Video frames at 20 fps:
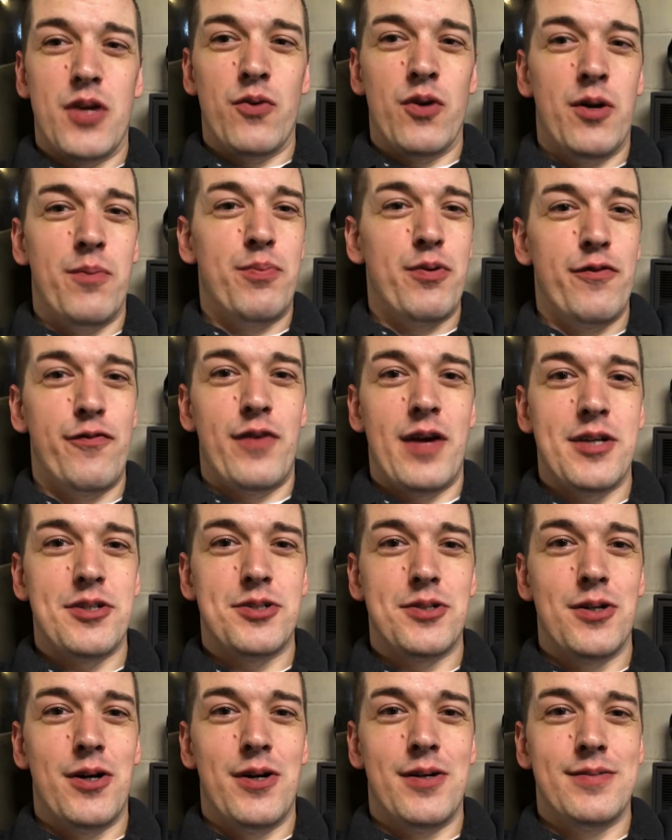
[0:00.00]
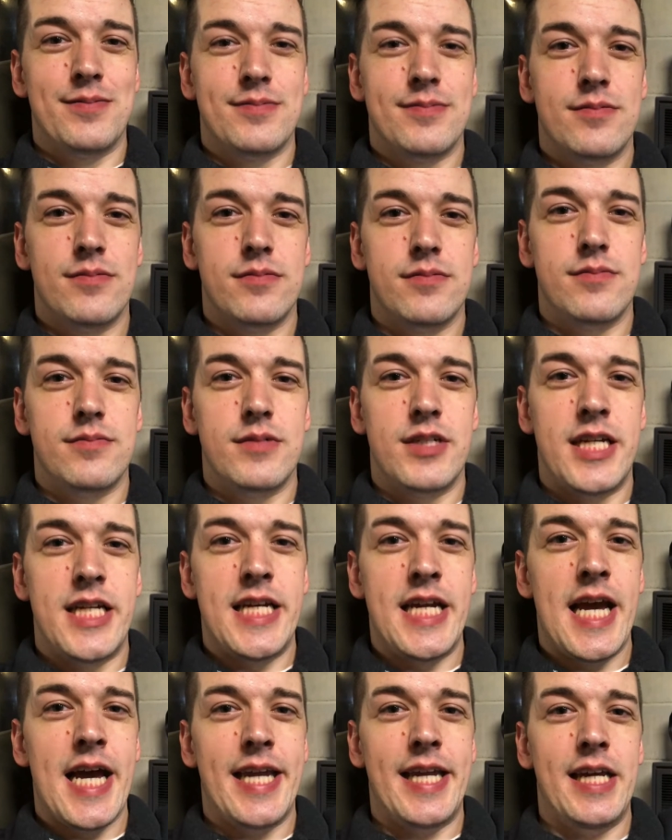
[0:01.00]
real professional
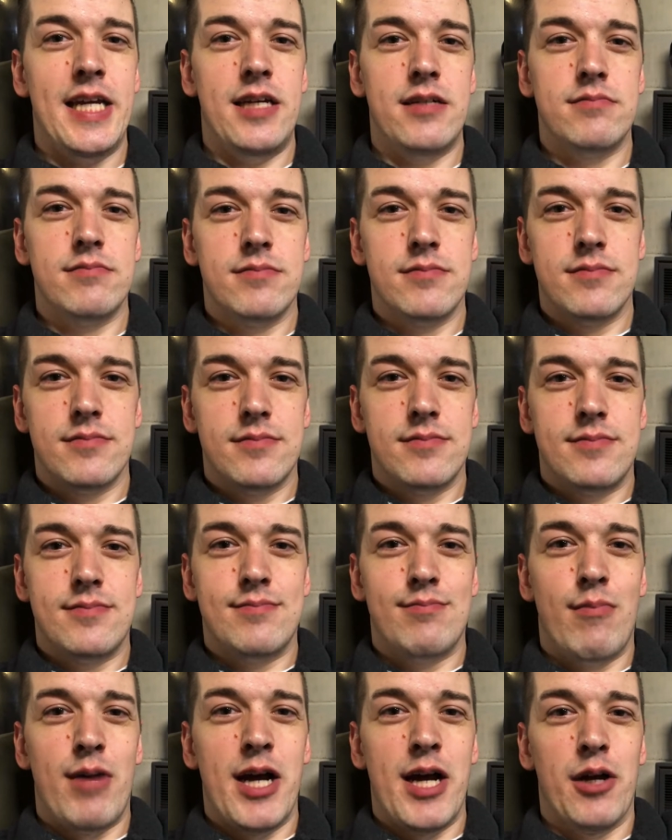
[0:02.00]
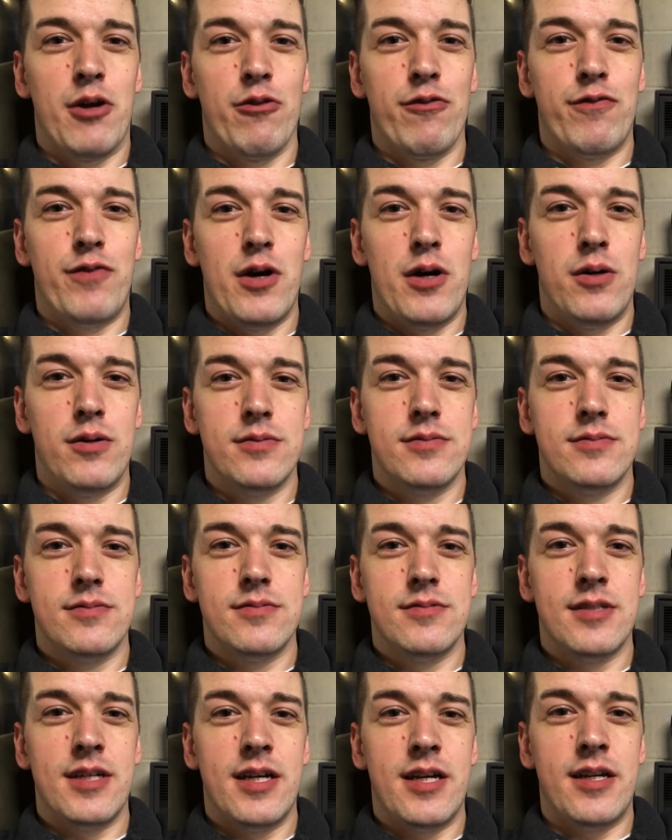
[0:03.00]
Yeti microphone
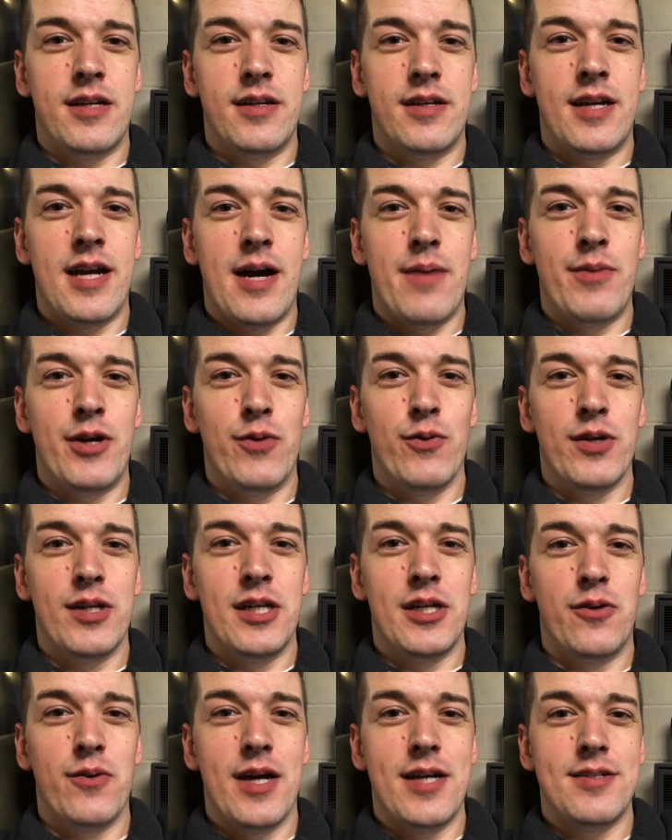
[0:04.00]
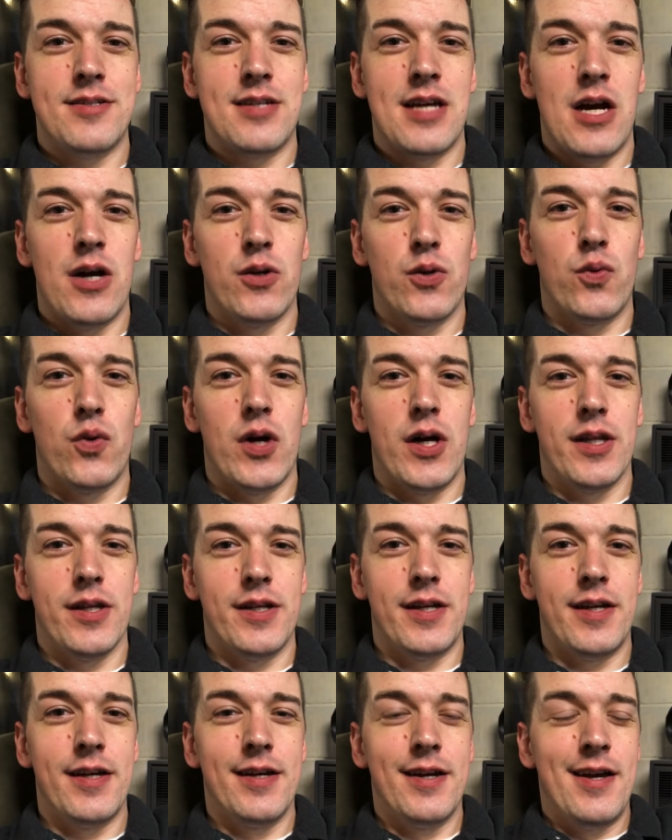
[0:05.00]
that got me really great sound
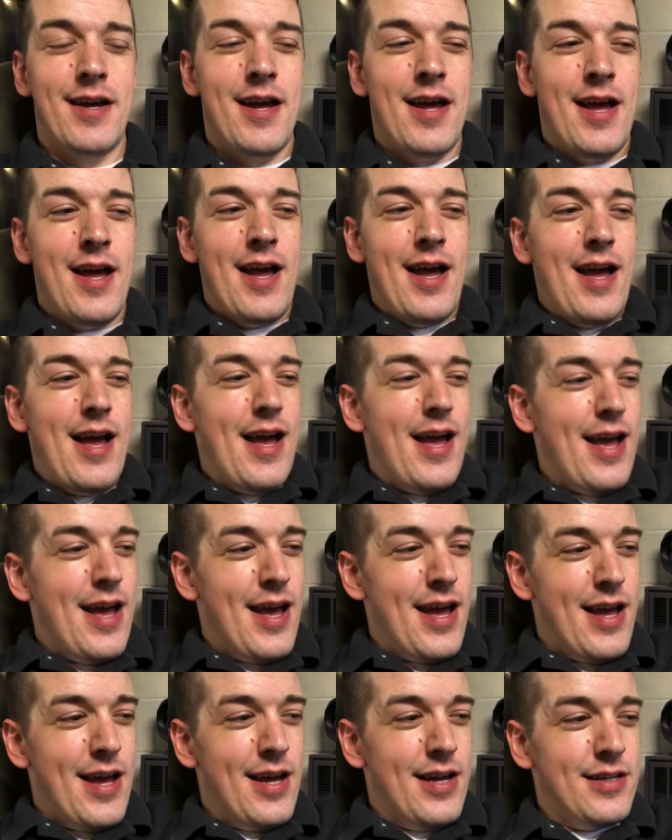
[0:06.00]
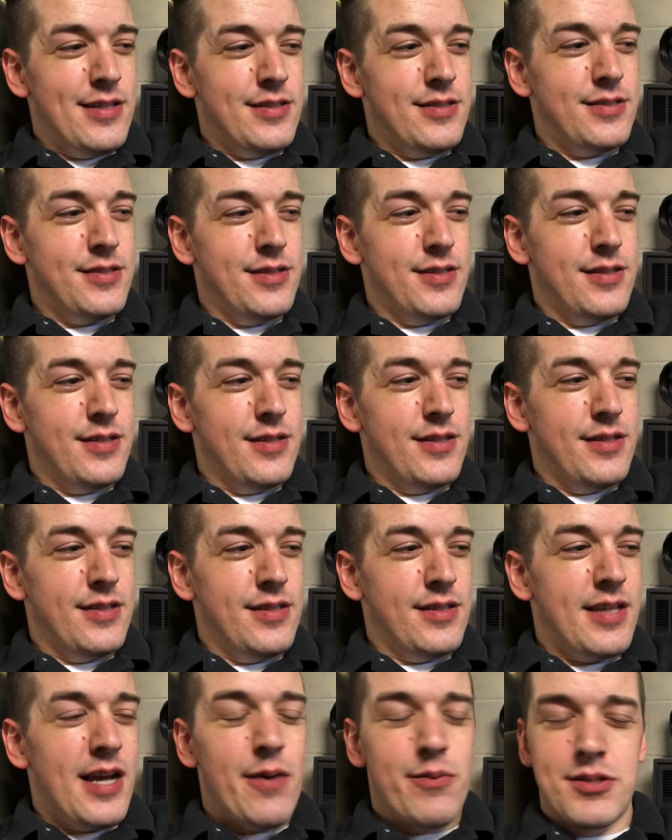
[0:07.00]
quality. And
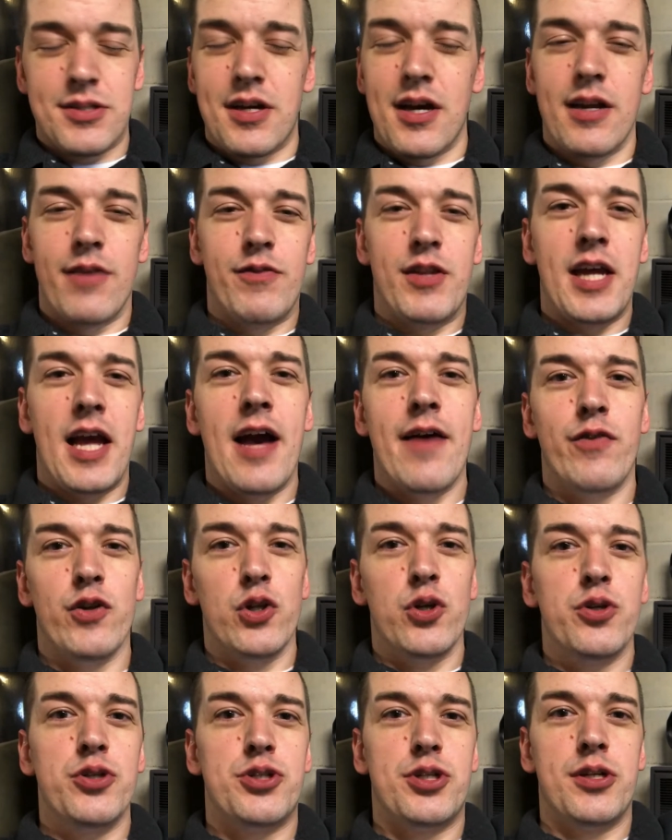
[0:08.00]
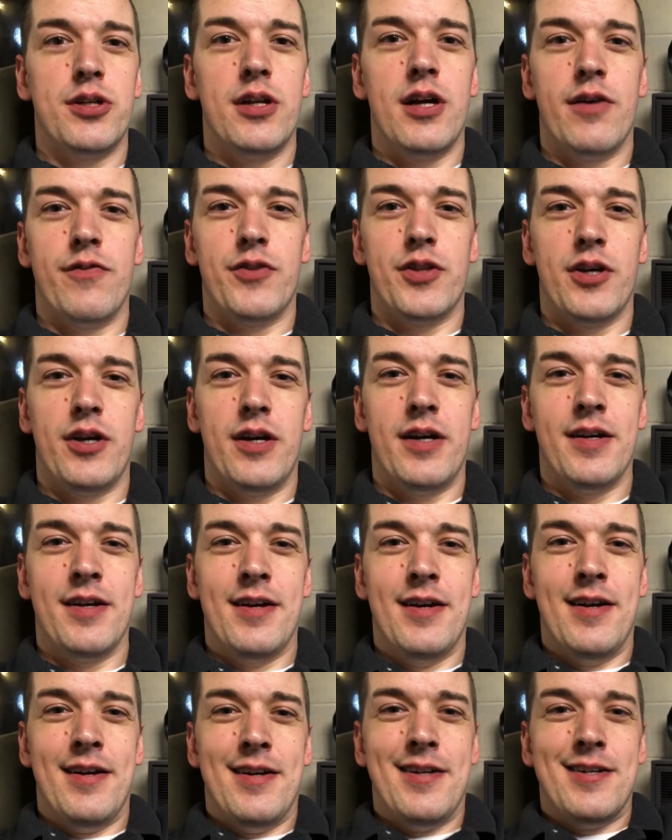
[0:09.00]
that was kind of the evolution of the
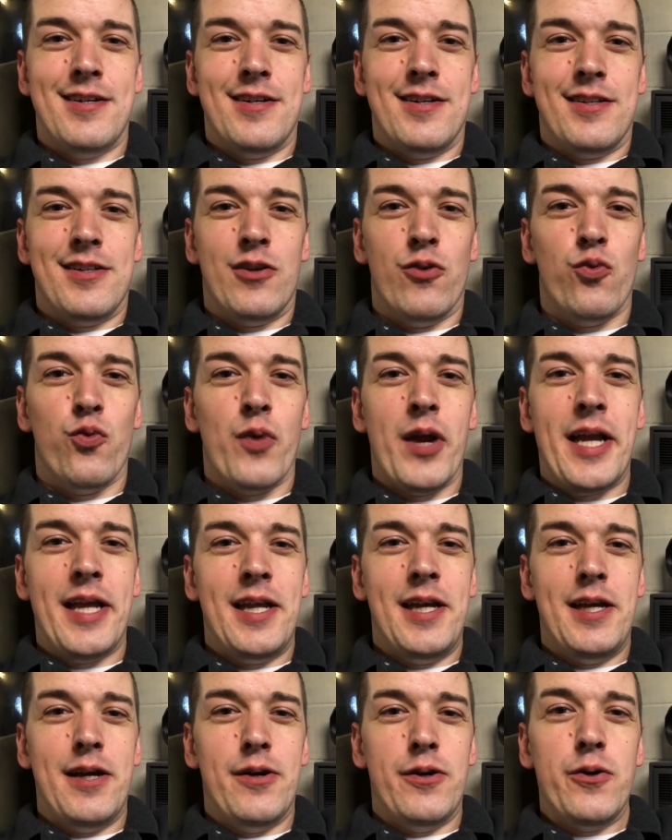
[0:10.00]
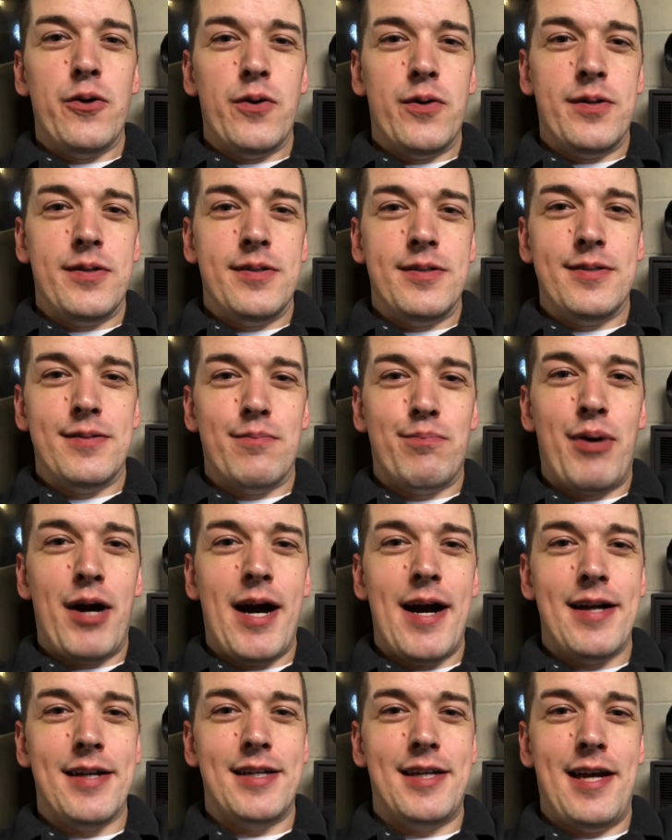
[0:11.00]
radio
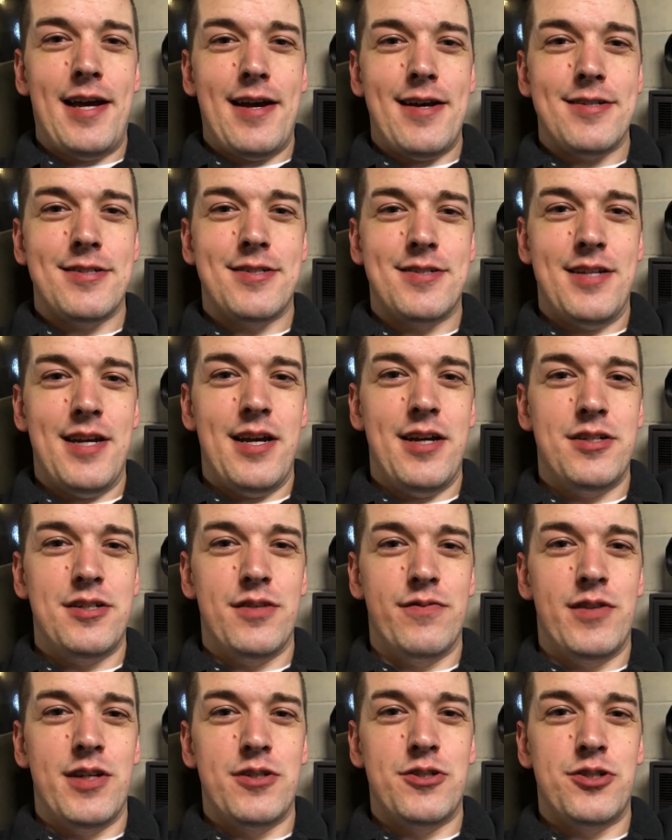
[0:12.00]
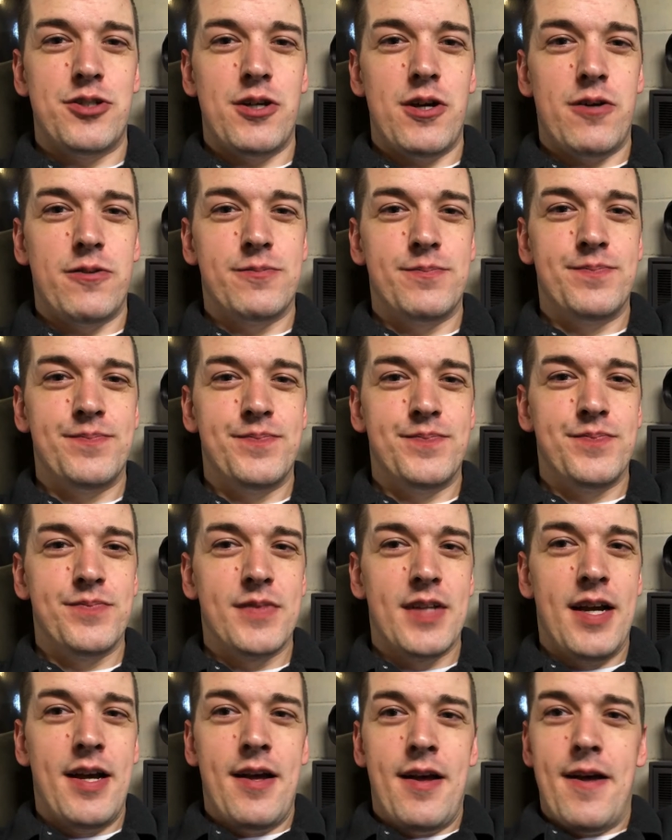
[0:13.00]
podcast stage of this show.
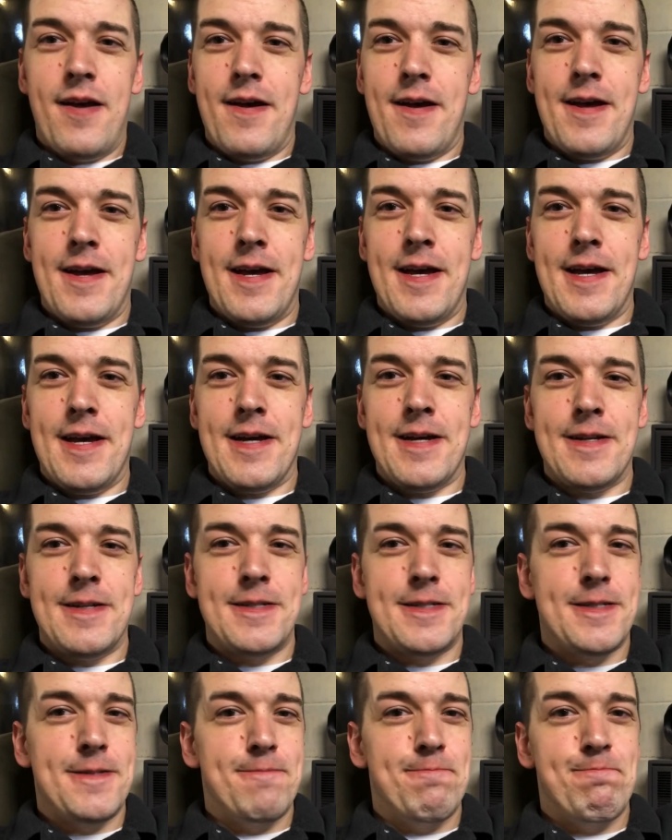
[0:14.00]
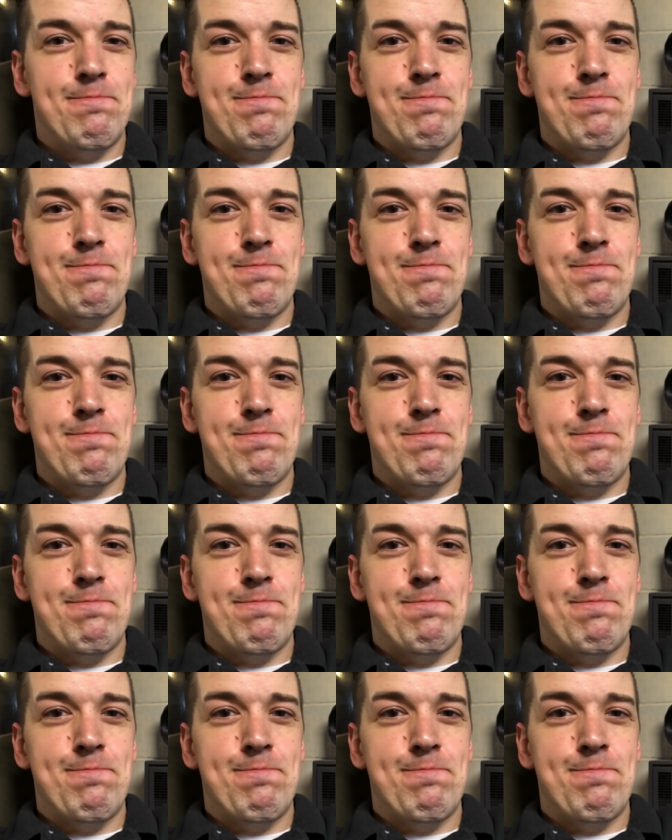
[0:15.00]
And